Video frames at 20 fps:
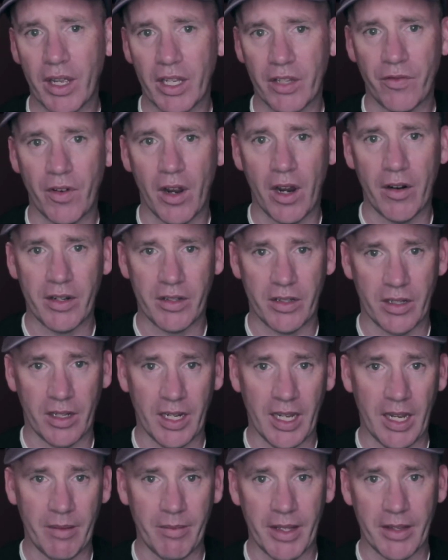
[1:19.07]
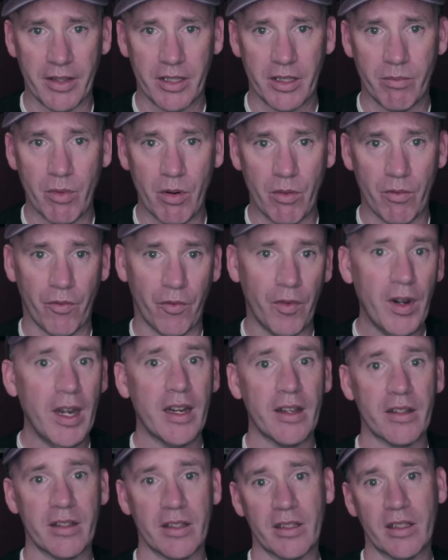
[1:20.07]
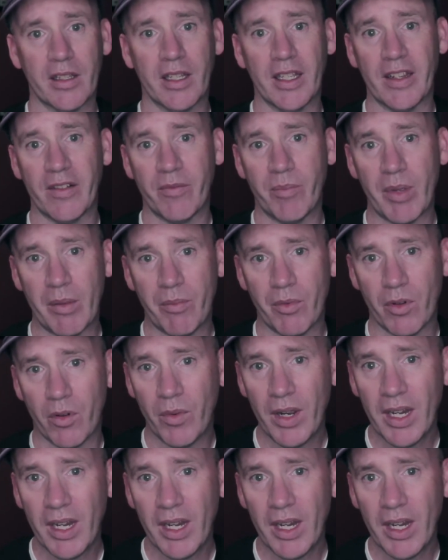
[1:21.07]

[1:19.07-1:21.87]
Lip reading: as far as to claim that Smoot freed his enslaved people,